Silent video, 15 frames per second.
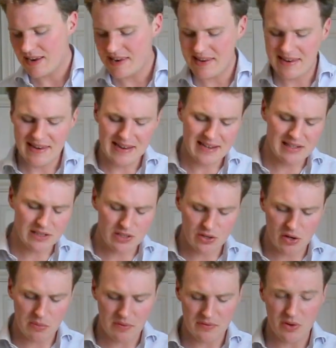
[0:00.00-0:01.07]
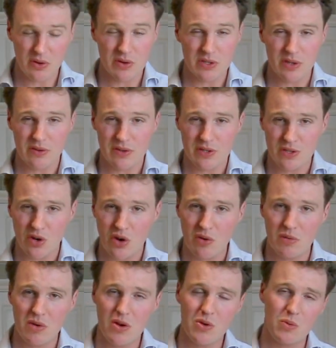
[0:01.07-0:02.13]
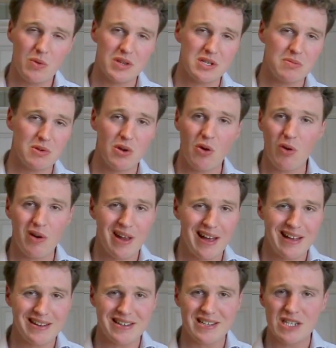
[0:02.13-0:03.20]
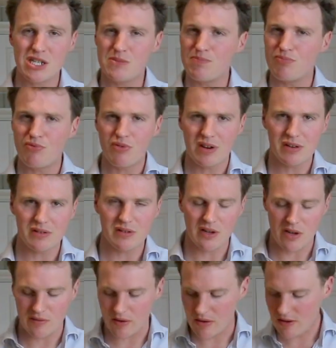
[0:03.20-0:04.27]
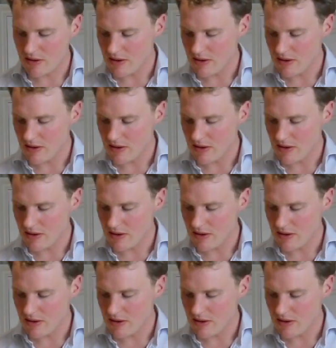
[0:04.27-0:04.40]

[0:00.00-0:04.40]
little dollop of yogurt on the top with some coriander sprinkled over.